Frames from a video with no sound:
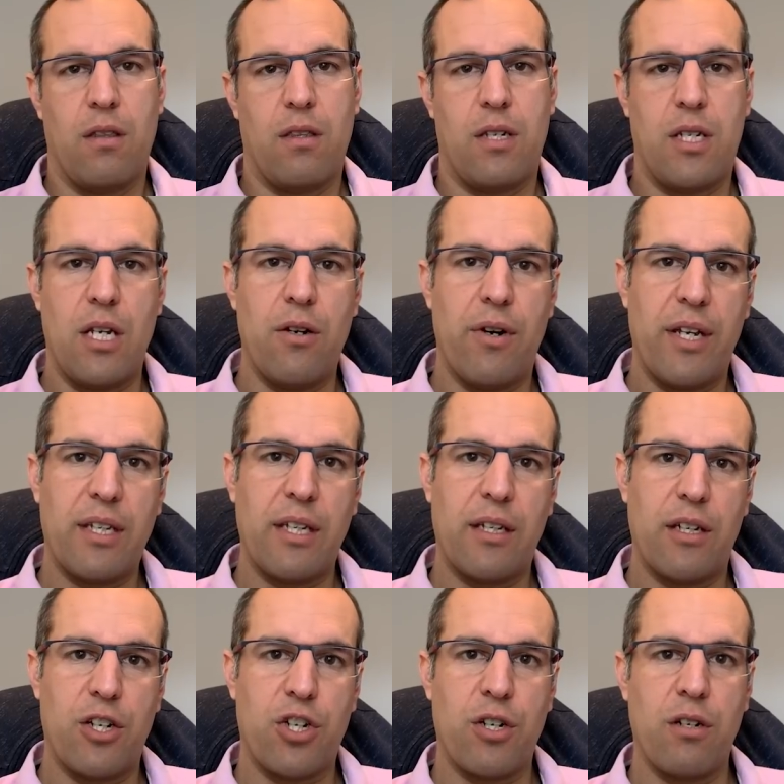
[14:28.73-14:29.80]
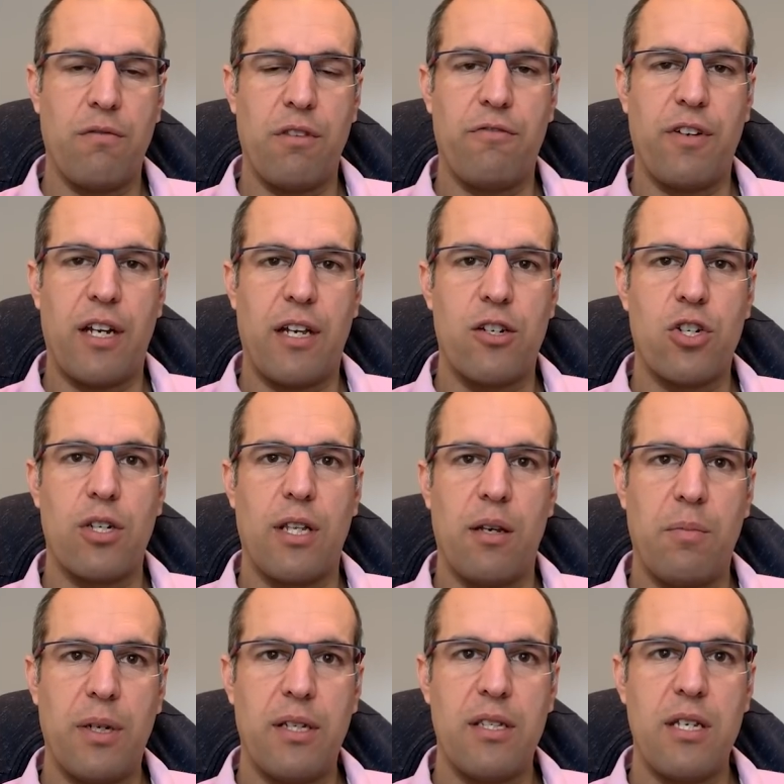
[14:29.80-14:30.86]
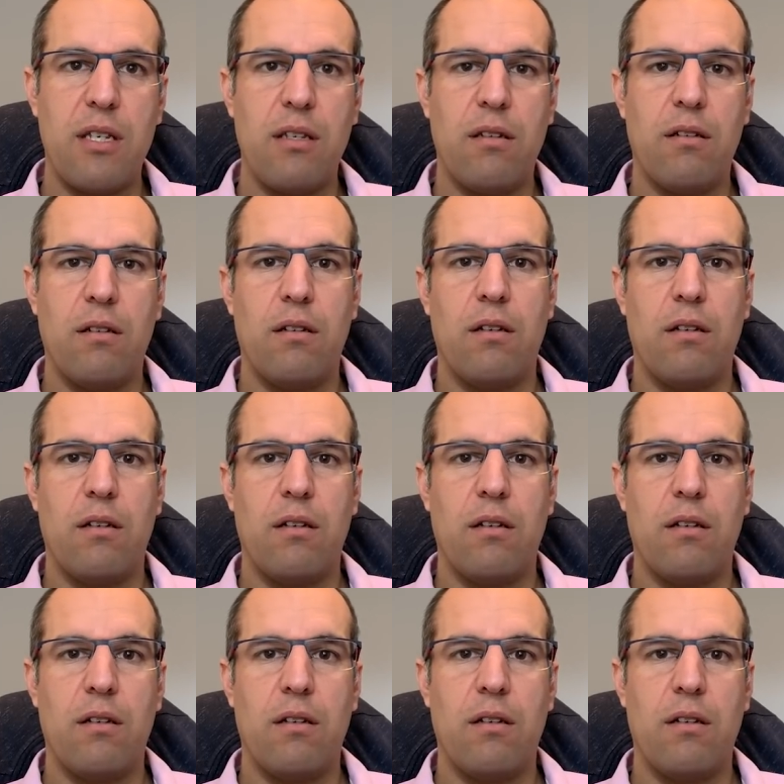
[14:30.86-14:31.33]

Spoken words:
the derecognition of the financial liability,